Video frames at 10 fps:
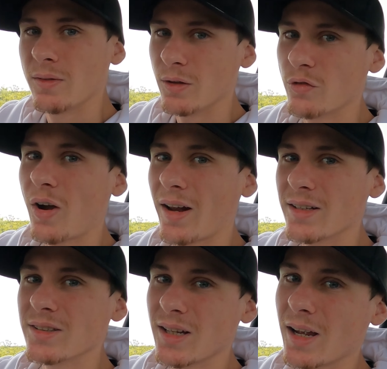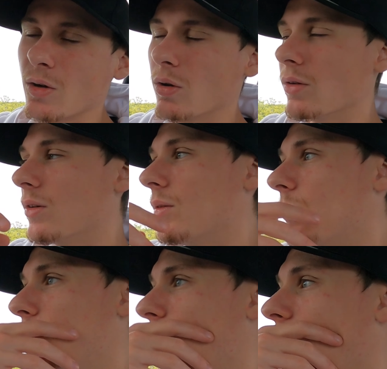the fan is staying on.
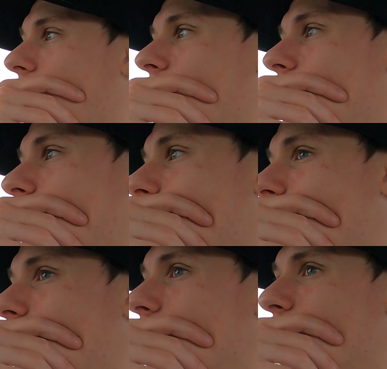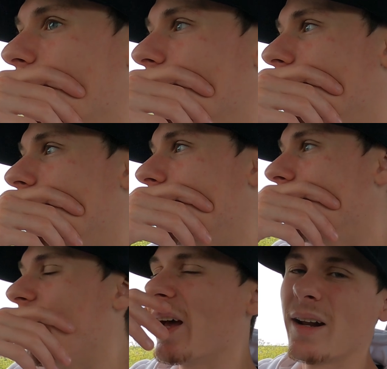But
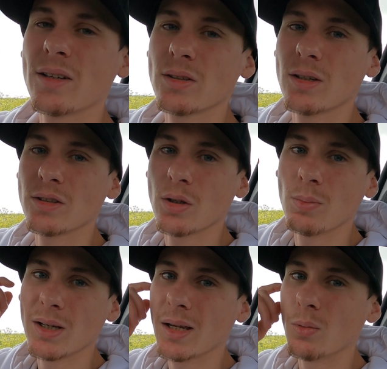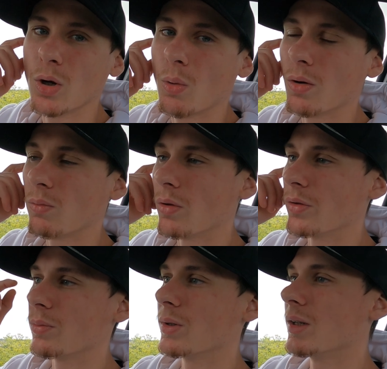yeah, that's no biggie. It'll go off
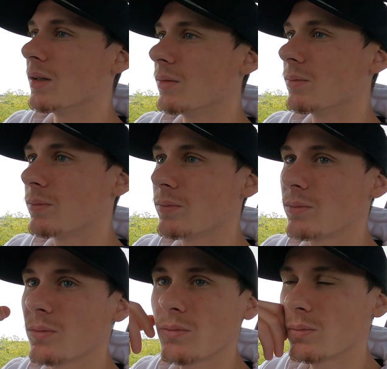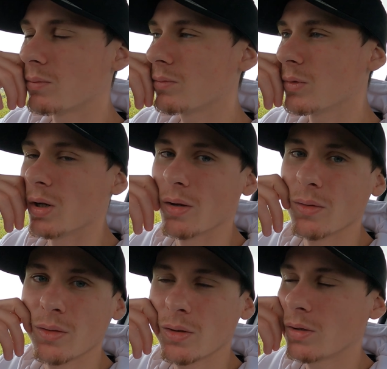once we, you know,
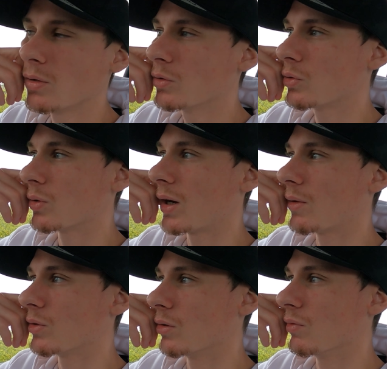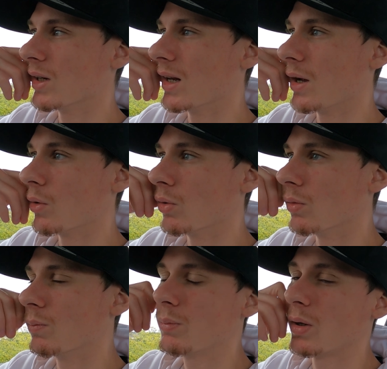sort it out onto a relay
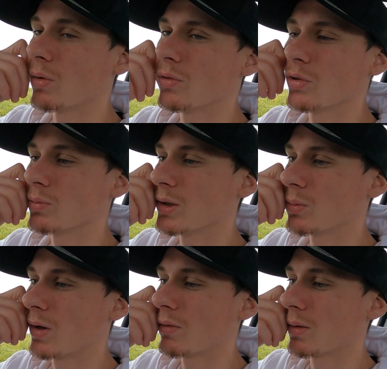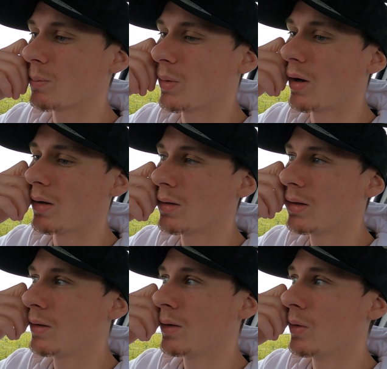or put it onto a switch or whatever. But
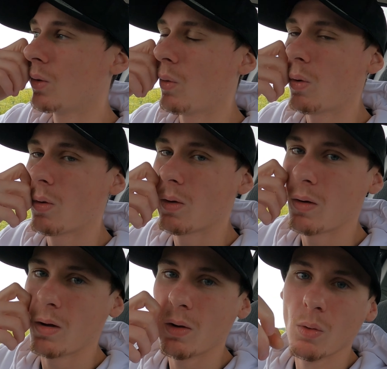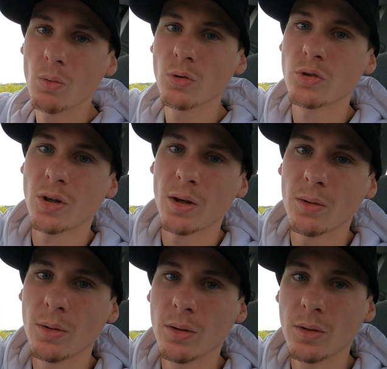also